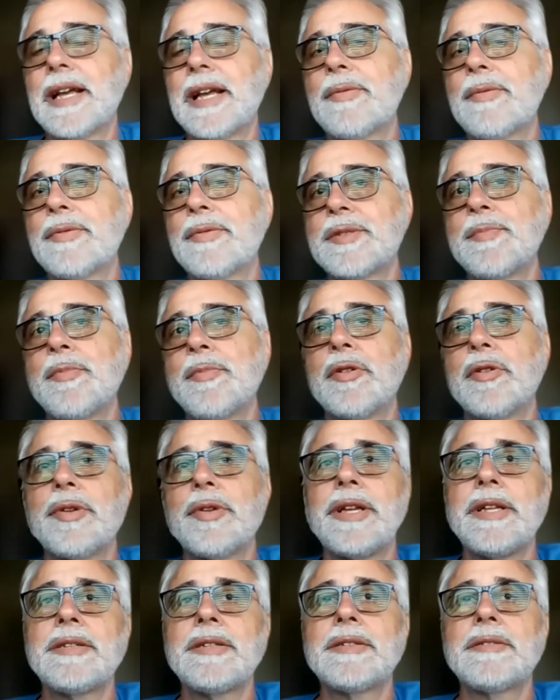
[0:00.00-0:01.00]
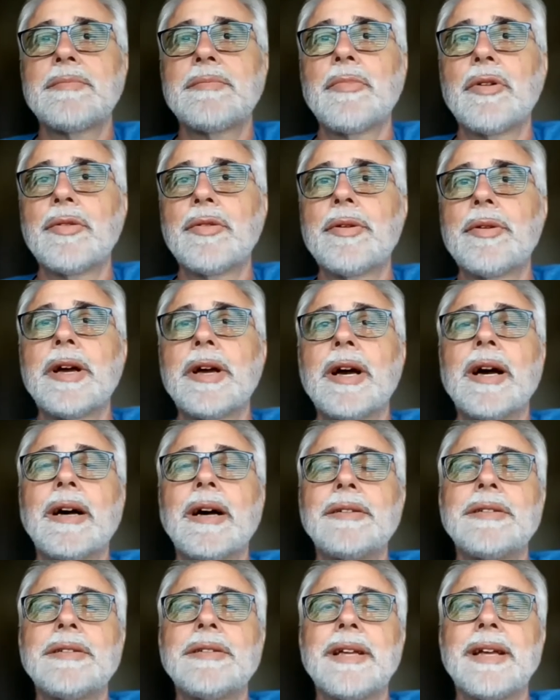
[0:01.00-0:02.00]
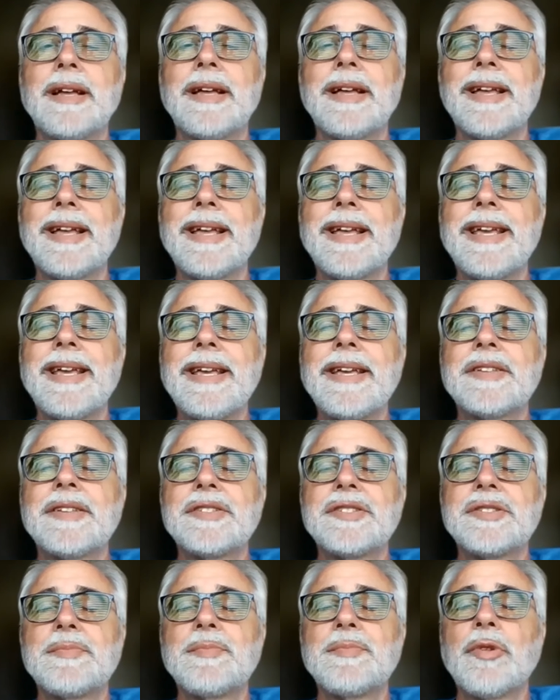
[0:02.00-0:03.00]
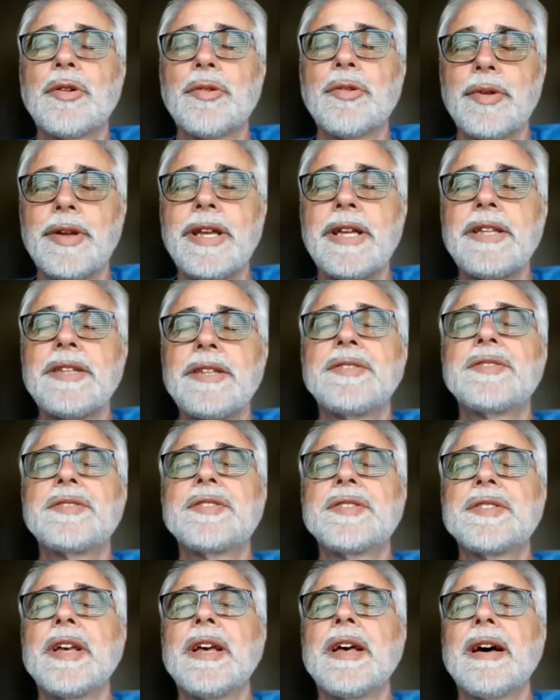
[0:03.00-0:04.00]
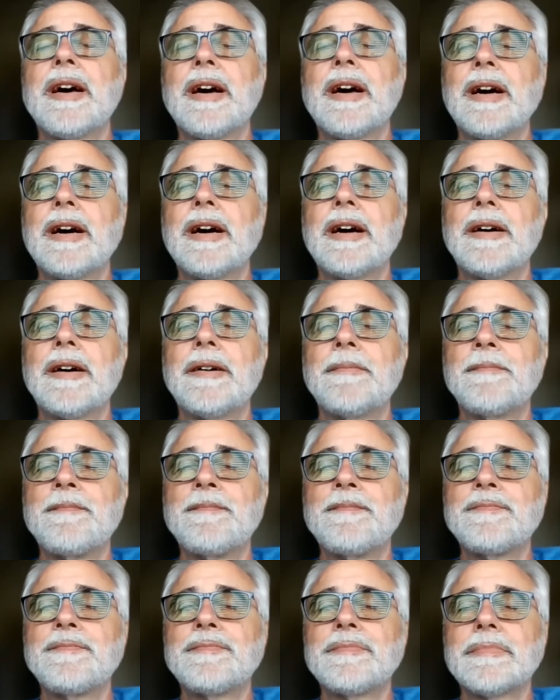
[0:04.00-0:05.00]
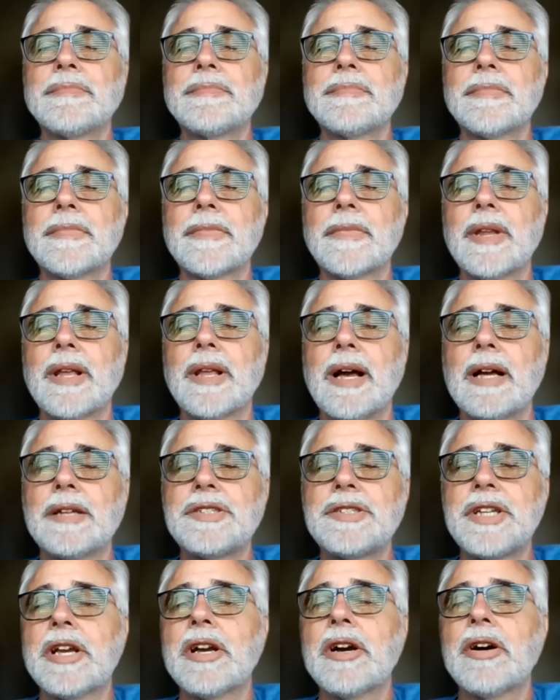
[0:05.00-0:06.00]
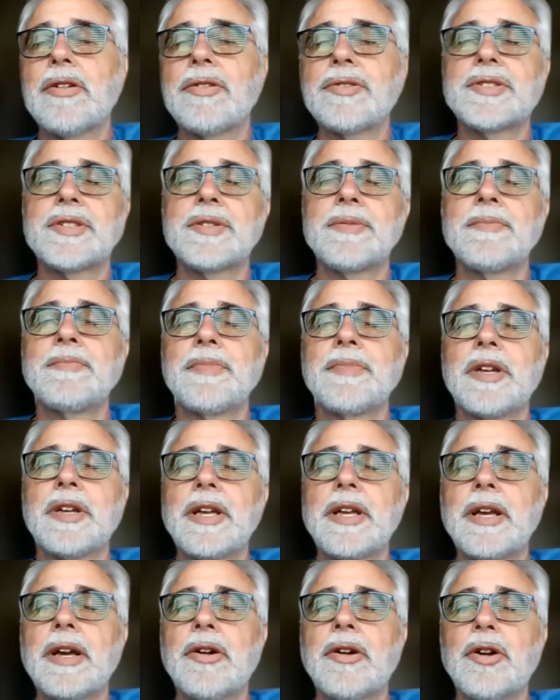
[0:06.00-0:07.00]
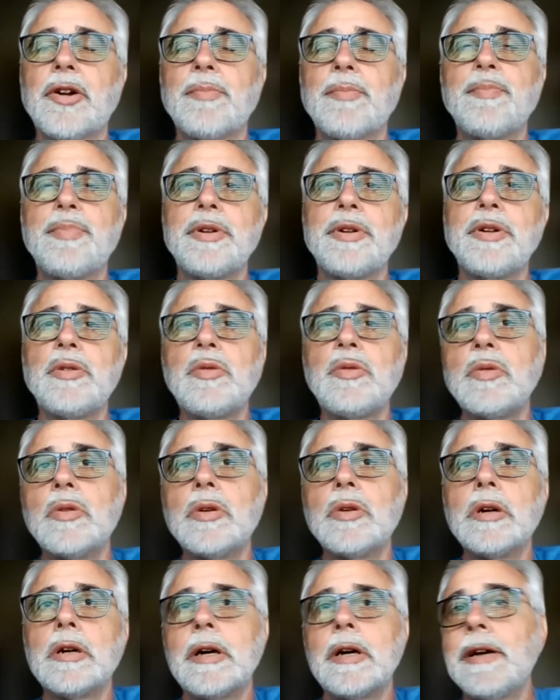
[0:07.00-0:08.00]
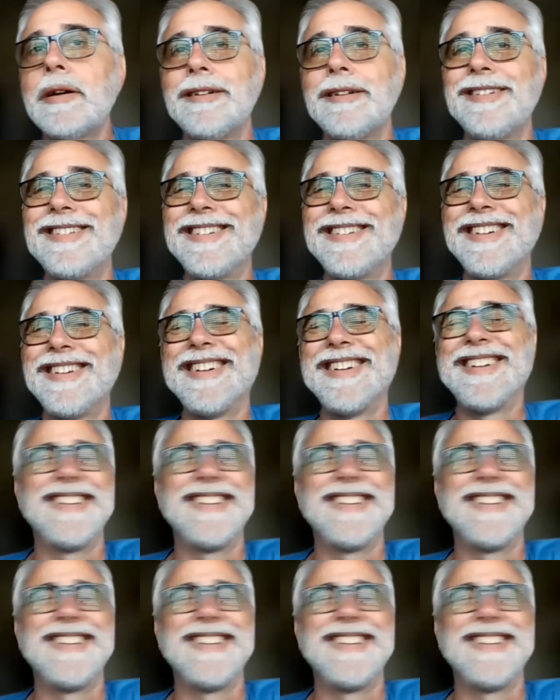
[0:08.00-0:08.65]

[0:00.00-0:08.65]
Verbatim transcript: and plus that was Maureen. Maur- uh, he is Maureen's um, she calls him her boo.